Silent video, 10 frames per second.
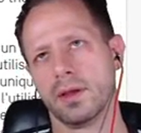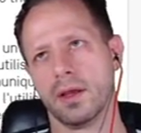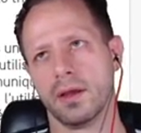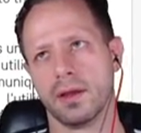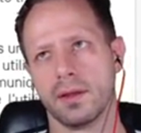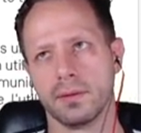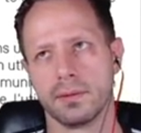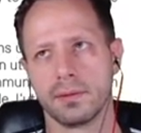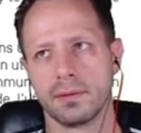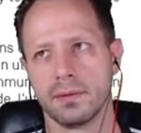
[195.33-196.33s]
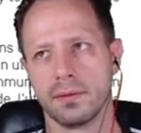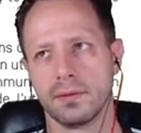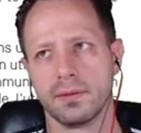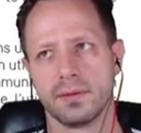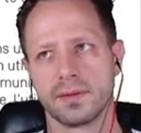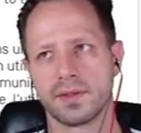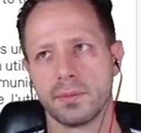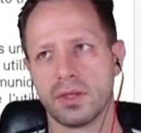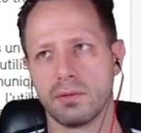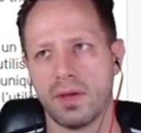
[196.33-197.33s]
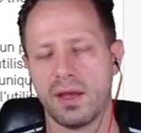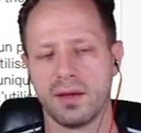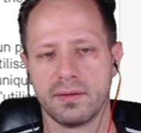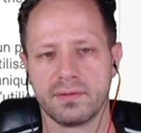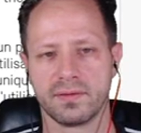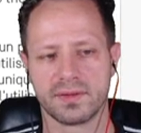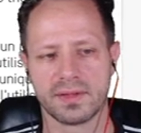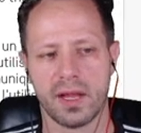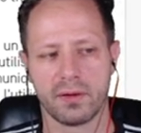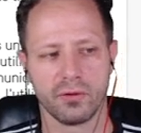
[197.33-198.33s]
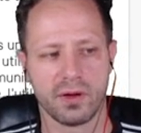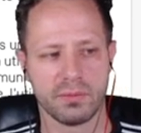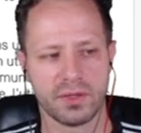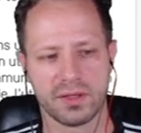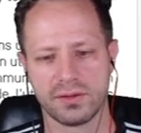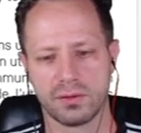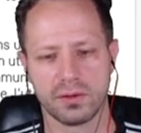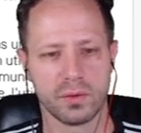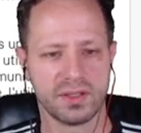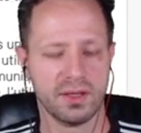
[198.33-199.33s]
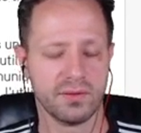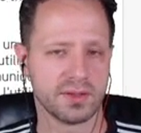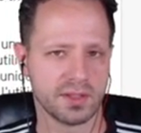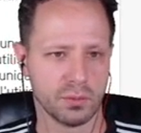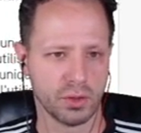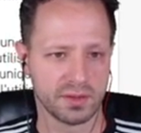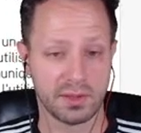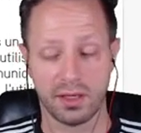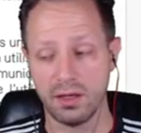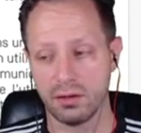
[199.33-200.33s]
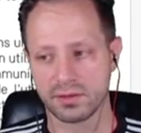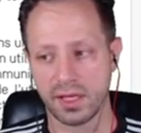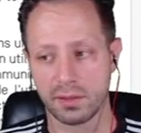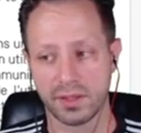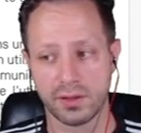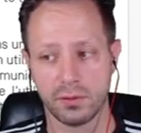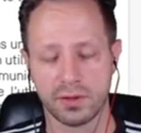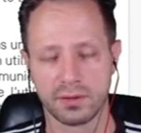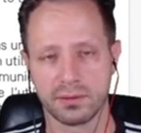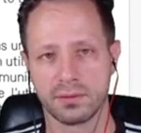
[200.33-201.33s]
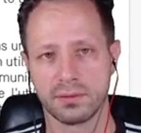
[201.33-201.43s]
And something you have is not great because you can always give it to someone else. Be like, hey, or take my token.